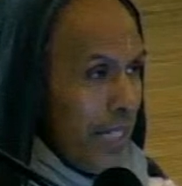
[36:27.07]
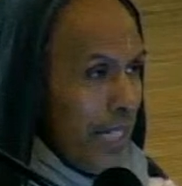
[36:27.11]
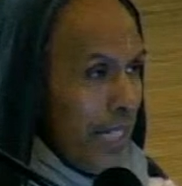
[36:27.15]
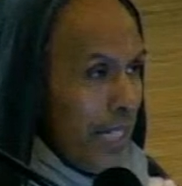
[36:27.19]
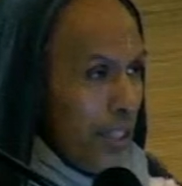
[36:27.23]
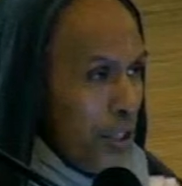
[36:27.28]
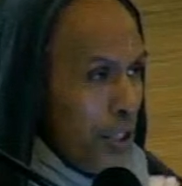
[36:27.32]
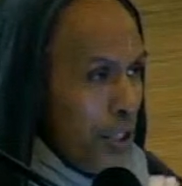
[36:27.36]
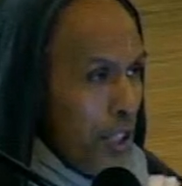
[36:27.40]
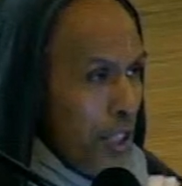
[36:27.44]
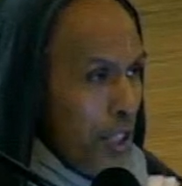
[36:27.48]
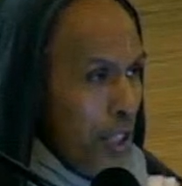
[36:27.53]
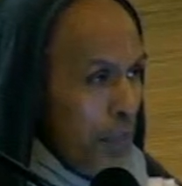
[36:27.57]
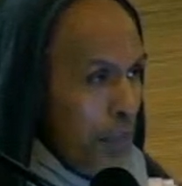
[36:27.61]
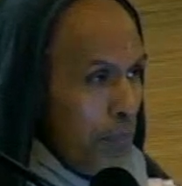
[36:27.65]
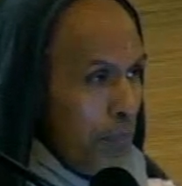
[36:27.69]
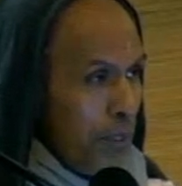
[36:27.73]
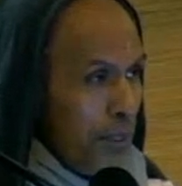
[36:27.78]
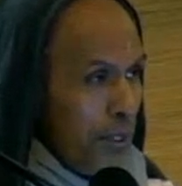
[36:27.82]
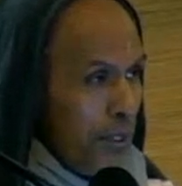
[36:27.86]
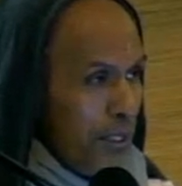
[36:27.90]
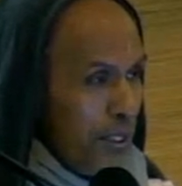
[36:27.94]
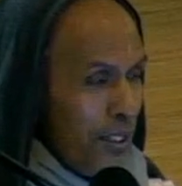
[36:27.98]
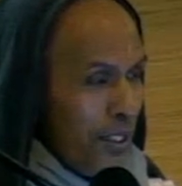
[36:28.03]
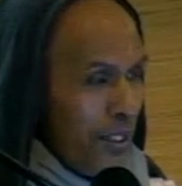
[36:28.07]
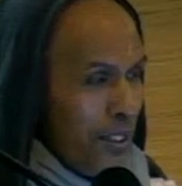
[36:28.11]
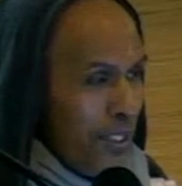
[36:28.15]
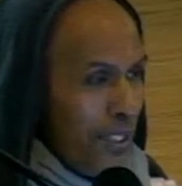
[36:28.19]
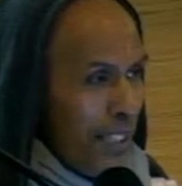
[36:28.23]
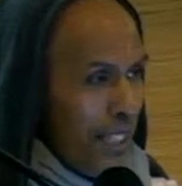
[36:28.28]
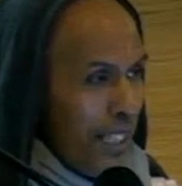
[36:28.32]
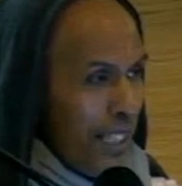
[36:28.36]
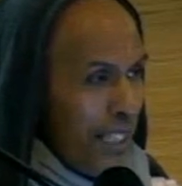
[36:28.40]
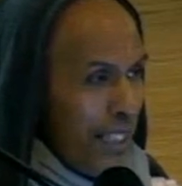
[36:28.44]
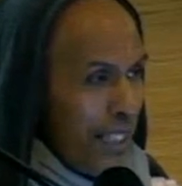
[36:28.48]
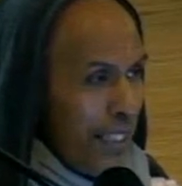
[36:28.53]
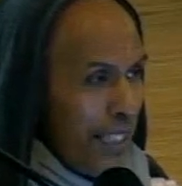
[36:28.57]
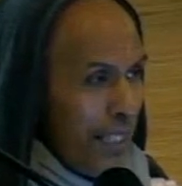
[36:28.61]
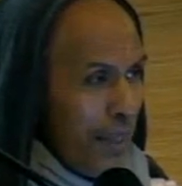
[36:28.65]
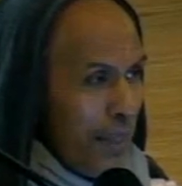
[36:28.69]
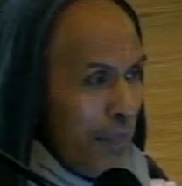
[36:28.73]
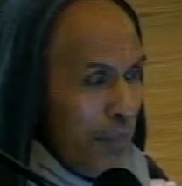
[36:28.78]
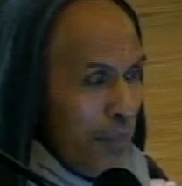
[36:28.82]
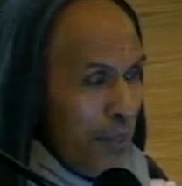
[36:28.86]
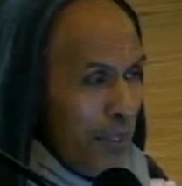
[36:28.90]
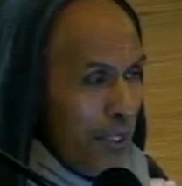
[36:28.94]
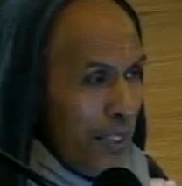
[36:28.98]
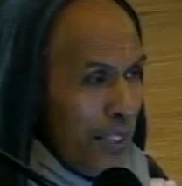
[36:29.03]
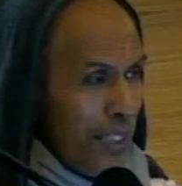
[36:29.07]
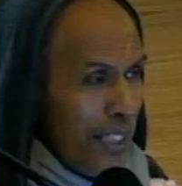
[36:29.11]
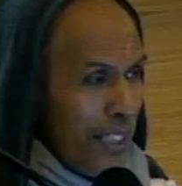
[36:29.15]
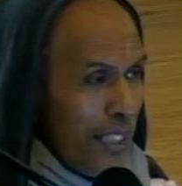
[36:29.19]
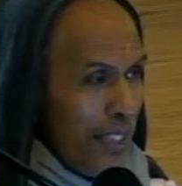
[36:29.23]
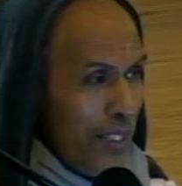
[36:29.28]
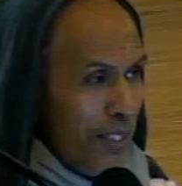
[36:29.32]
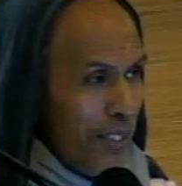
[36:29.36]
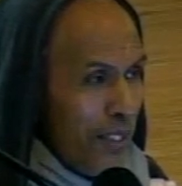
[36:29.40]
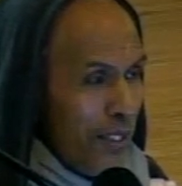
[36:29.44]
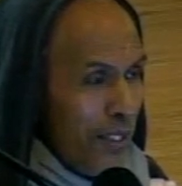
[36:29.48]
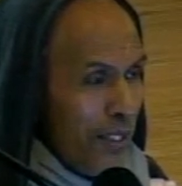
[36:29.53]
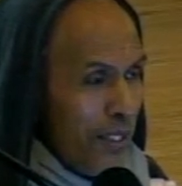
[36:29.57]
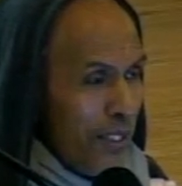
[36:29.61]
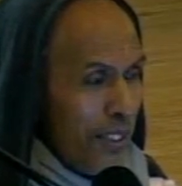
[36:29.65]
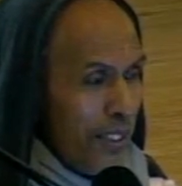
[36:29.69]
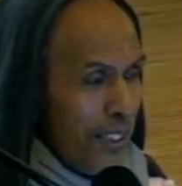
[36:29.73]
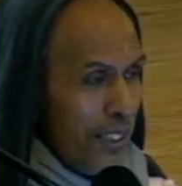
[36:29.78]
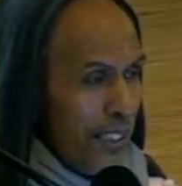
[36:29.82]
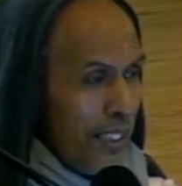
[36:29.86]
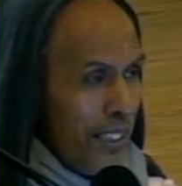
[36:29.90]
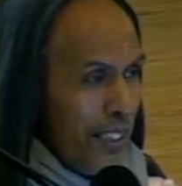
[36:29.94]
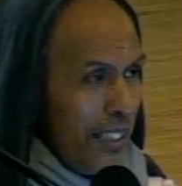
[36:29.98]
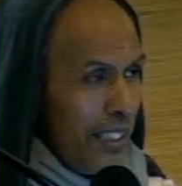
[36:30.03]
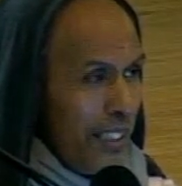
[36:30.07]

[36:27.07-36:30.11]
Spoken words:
Get a job, you know, like type of thing, or